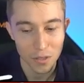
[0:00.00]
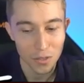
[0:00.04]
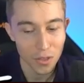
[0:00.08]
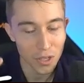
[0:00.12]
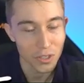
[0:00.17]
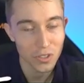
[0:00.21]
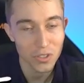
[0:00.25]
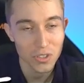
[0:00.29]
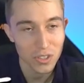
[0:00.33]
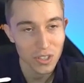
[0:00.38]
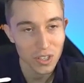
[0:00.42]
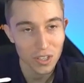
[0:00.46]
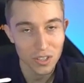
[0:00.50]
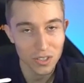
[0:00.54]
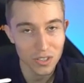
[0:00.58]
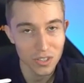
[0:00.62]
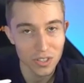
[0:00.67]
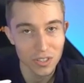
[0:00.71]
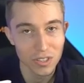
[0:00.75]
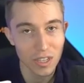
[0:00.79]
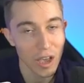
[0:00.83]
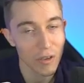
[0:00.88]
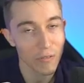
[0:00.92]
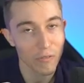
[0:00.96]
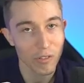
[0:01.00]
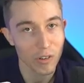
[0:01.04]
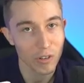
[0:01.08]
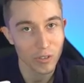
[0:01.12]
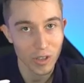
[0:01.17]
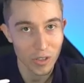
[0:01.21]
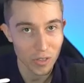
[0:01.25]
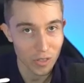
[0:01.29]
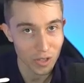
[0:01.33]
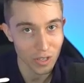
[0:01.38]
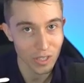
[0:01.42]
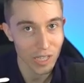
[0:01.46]
This is
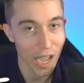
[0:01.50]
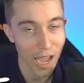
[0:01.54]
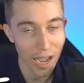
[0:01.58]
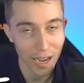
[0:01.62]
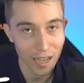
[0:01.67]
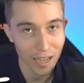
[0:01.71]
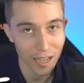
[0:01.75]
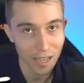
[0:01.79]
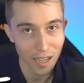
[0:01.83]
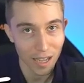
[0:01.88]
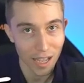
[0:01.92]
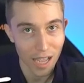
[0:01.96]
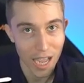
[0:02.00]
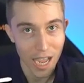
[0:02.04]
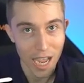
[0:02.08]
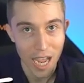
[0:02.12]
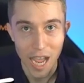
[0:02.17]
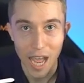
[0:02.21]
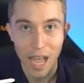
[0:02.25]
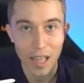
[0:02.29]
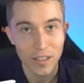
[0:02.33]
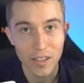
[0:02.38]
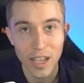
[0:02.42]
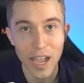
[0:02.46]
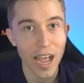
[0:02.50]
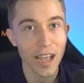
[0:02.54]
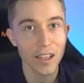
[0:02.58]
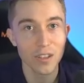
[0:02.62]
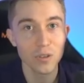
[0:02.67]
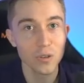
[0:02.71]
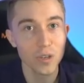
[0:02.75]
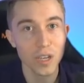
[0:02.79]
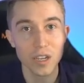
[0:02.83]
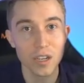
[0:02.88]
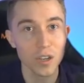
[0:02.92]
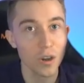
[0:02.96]
definitely the deck. And yeah,
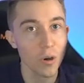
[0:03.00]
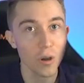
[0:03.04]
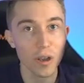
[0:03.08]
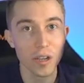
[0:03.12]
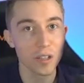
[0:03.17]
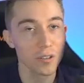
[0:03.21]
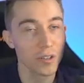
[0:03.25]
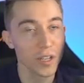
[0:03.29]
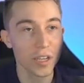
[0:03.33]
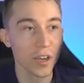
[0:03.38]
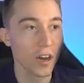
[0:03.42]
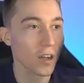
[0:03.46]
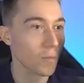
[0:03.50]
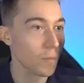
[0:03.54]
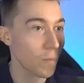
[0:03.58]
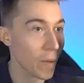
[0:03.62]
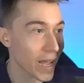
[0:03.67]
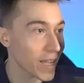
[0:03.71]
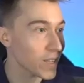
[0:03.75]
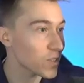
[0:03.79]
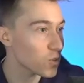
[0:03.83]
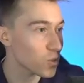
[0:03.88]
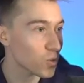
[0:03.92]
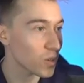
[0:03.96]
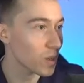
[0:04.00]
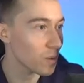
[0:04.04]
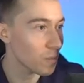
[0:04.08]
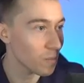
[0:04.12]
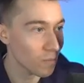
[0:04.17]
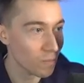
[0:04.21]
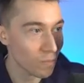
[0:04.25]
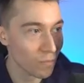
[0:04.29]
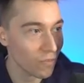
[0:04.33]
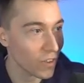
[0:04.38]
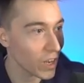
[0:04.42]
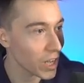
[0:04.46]
you can go and click on
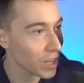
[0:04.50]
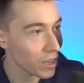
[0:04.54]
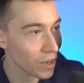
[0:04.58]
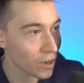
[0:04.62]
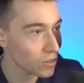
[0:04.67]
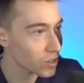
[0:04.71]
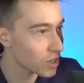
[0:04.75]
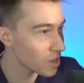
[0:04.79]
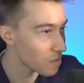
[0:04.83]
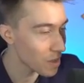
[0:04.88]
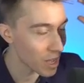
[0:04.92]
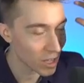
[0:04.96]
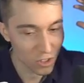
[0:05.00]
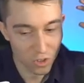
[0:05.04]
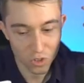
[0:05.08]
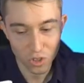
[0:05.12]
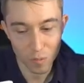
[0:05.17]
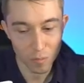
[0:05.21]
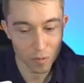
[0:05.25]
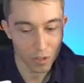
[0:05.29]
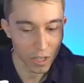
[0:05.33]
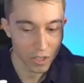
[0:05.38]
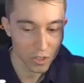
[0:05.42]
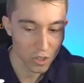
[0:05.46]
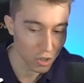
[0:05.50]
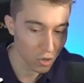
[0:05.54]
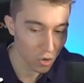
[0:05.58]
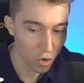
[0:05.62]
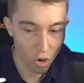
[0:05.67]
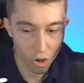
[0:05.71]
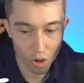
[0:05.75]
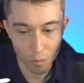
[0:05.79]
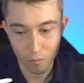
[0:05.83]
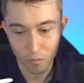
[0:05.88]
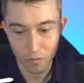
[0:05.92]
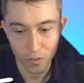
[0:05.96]
mainstream videos and mainstream Elixir
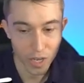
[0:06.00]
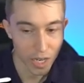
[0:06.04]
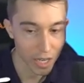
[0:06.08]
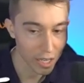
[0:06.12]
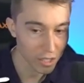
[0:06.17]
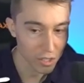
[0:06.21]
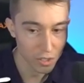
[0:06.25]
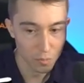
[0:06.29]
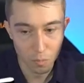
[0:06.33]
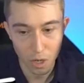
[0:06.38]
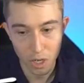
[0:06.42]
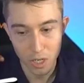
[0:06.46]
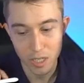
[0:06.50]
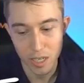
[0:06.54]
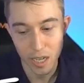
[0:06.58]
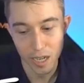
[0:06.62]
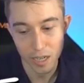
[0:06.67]
Golem, Phoenix, Monk